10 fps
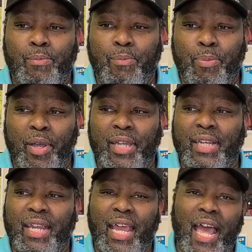
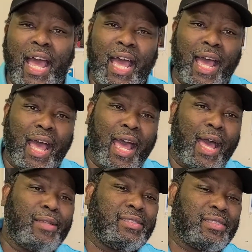but
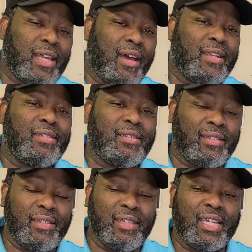I started
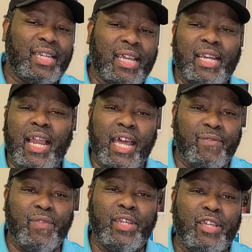looking at a lot
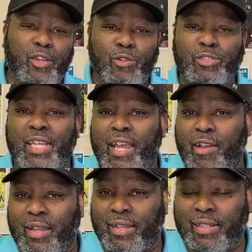of videos
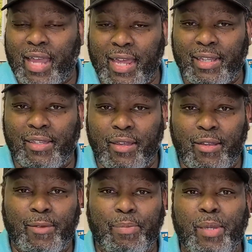how a lot of
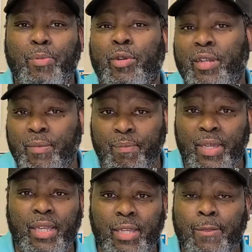younger people than
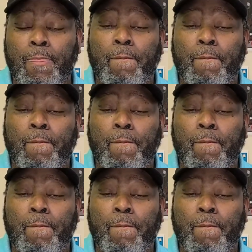me